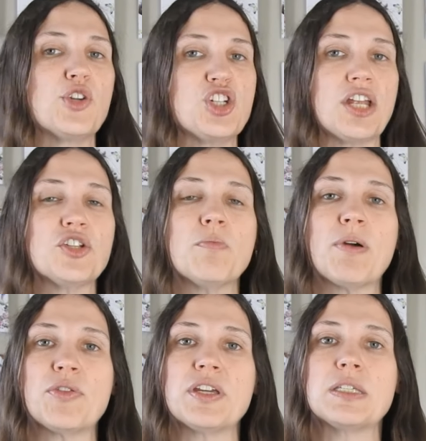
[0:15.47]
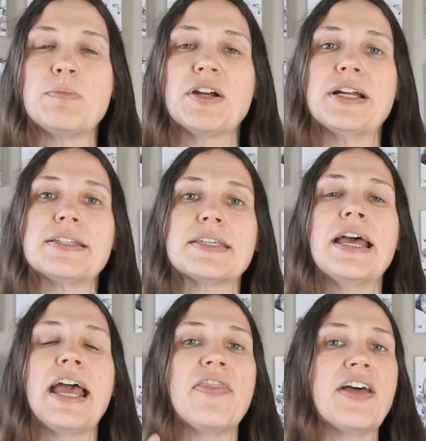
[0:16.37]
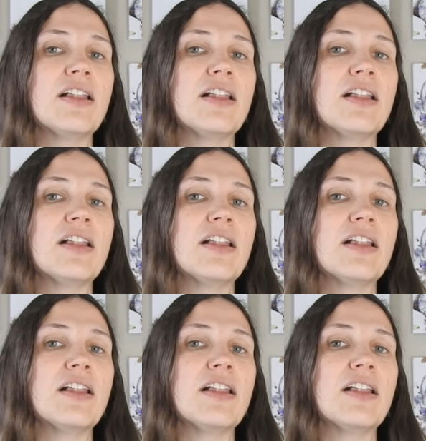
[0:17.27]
gentle birth experience and